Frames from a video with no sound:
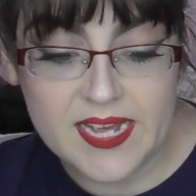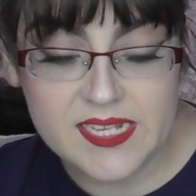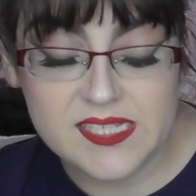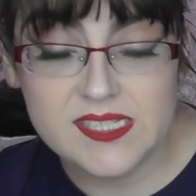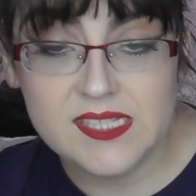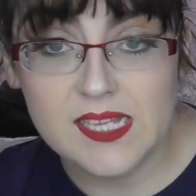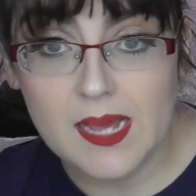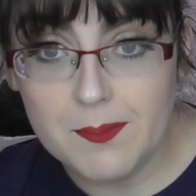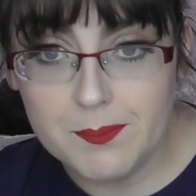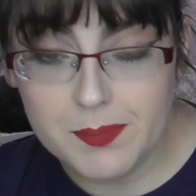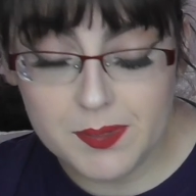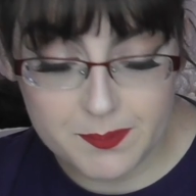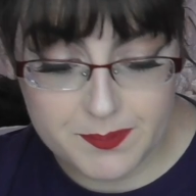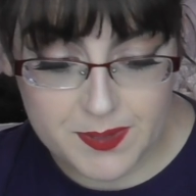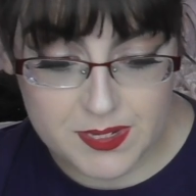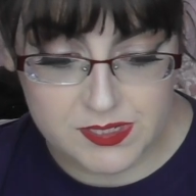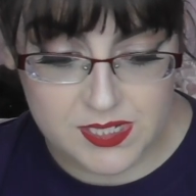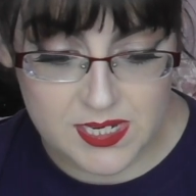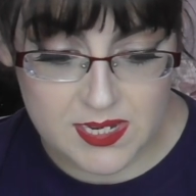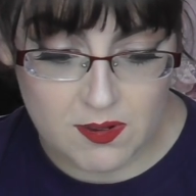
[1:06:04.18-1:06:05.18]
Sample
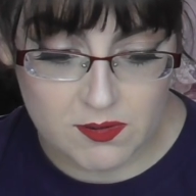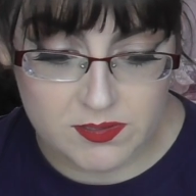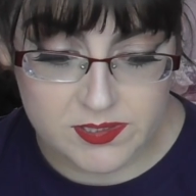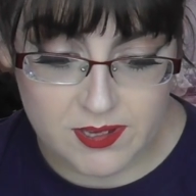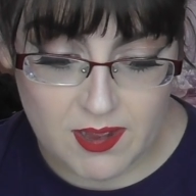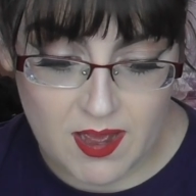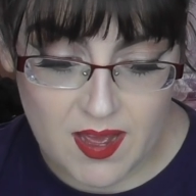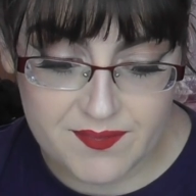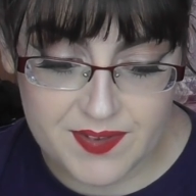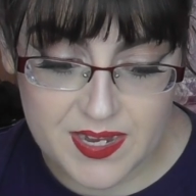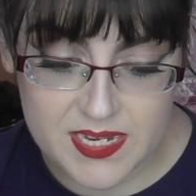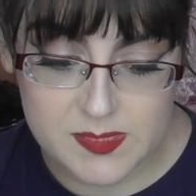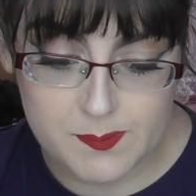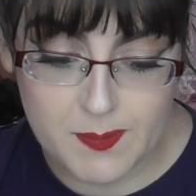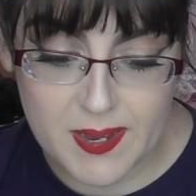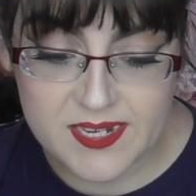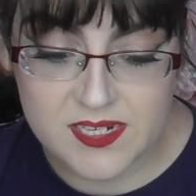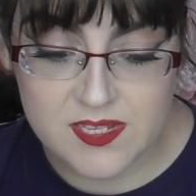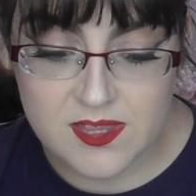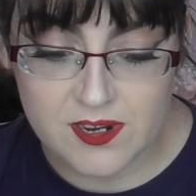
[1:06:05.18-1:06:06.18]
Beauty also have a
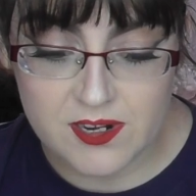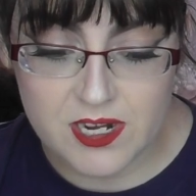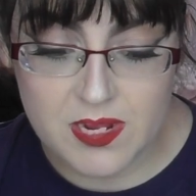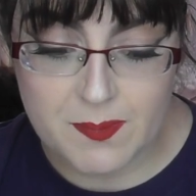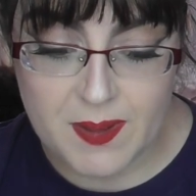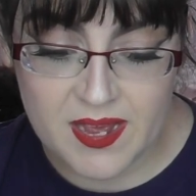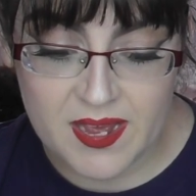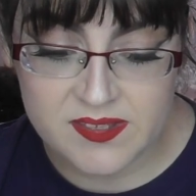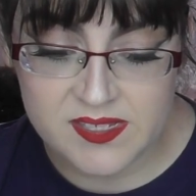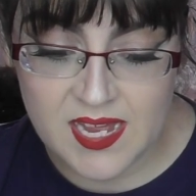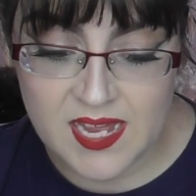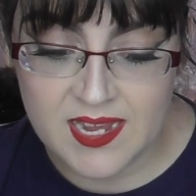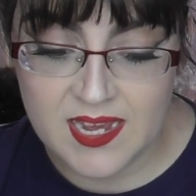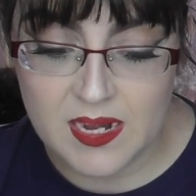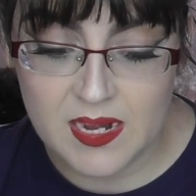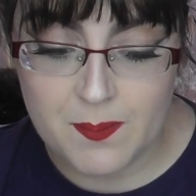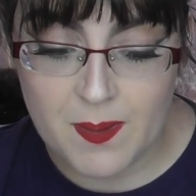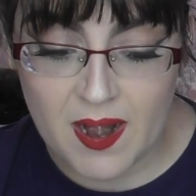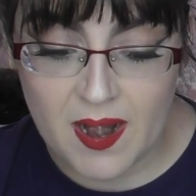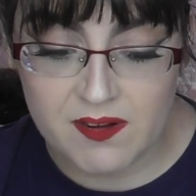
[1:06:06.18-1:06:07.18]
spend £30 and get
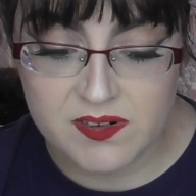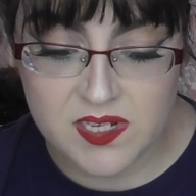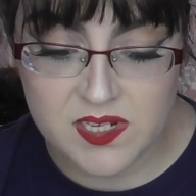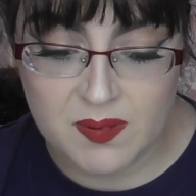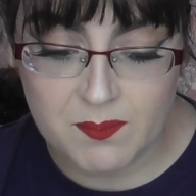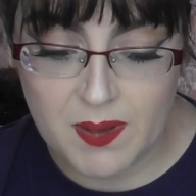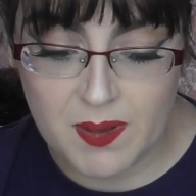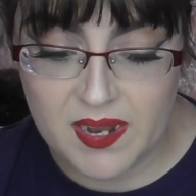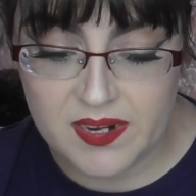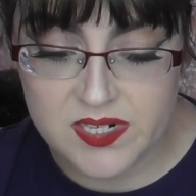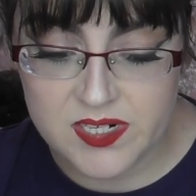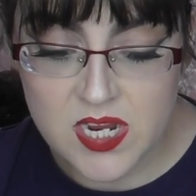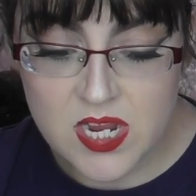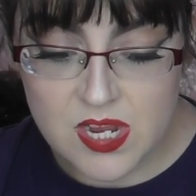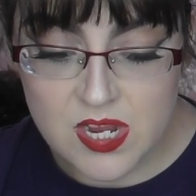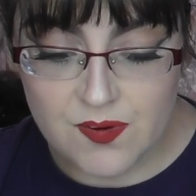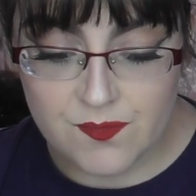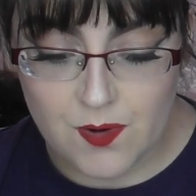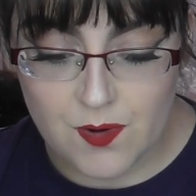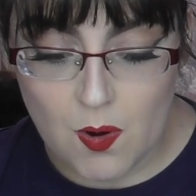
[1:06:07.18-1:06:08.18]
a Paradigm palette
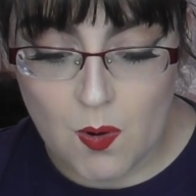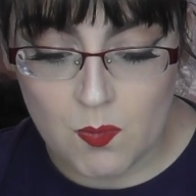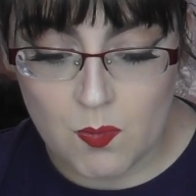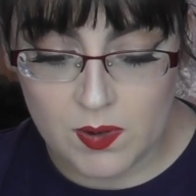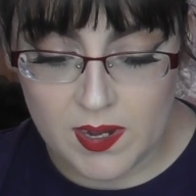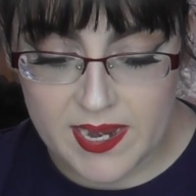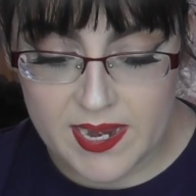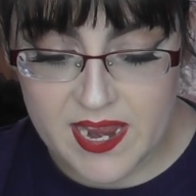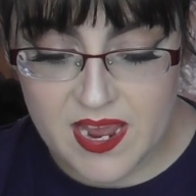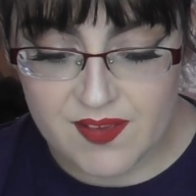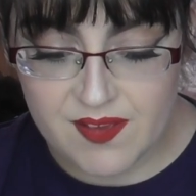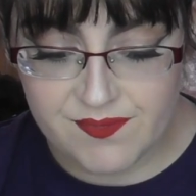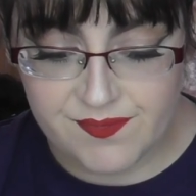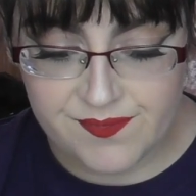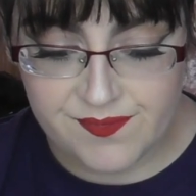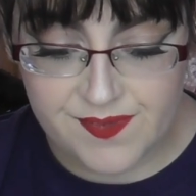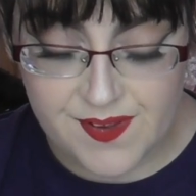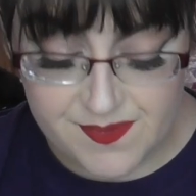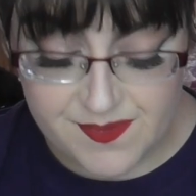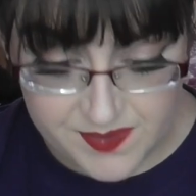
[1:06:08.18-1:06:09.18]
for only
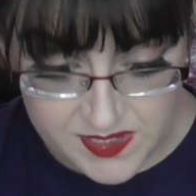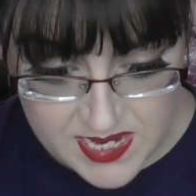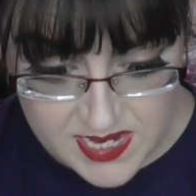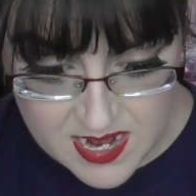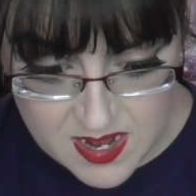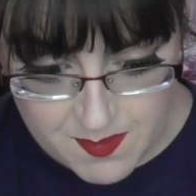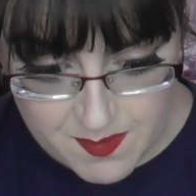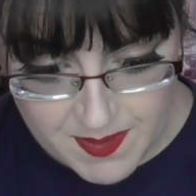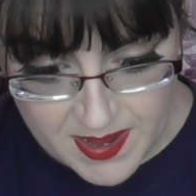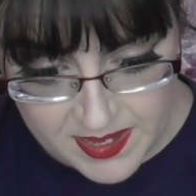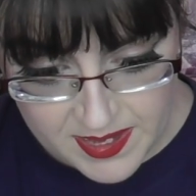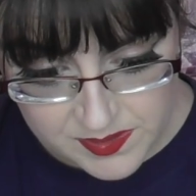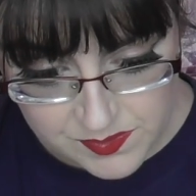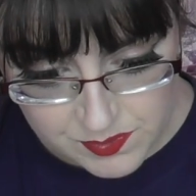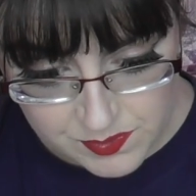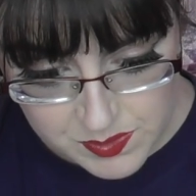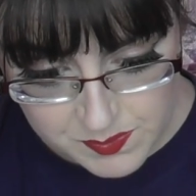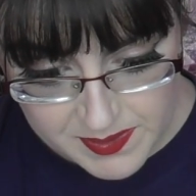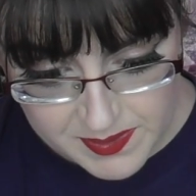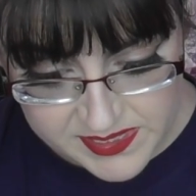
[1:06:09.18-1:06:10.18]
£15,
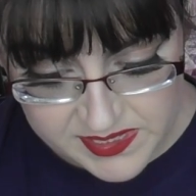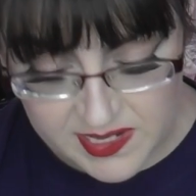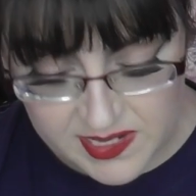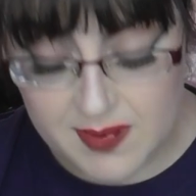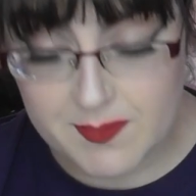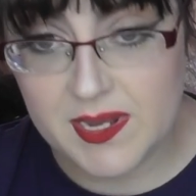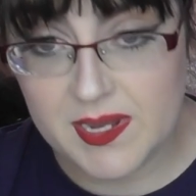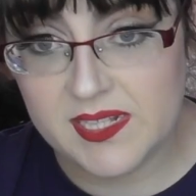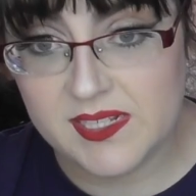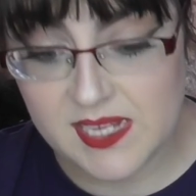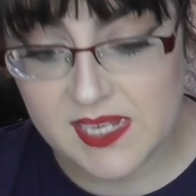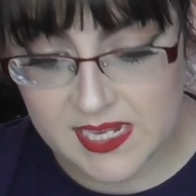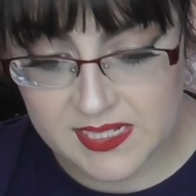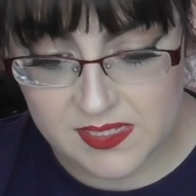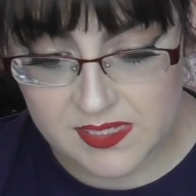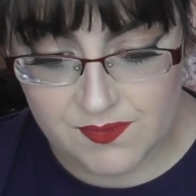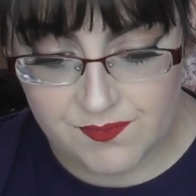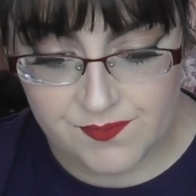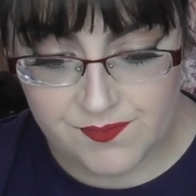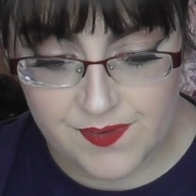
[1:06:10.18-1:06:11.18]
which basically means it's
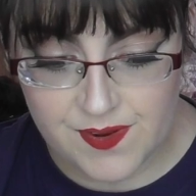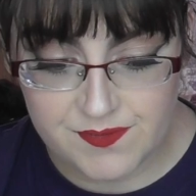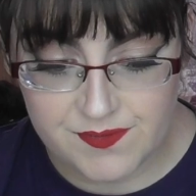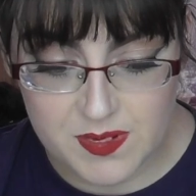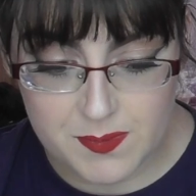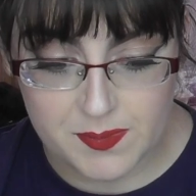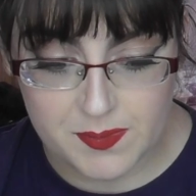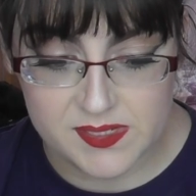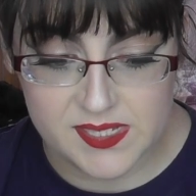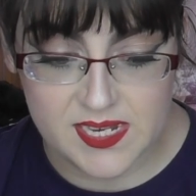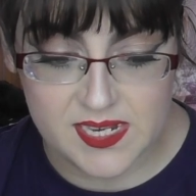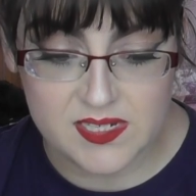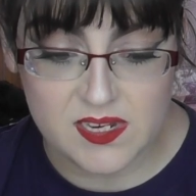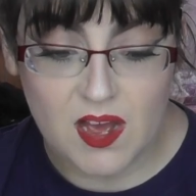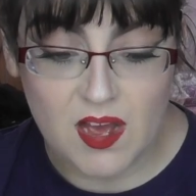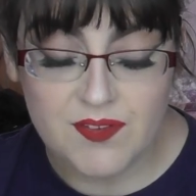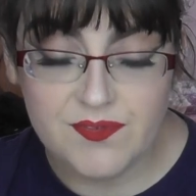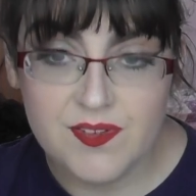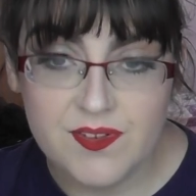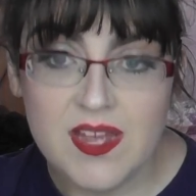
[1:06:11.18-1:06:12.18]
50%
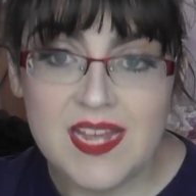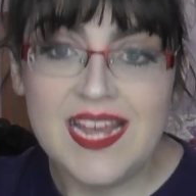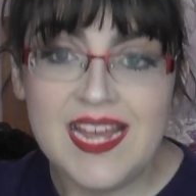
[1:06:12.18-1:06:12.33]
off.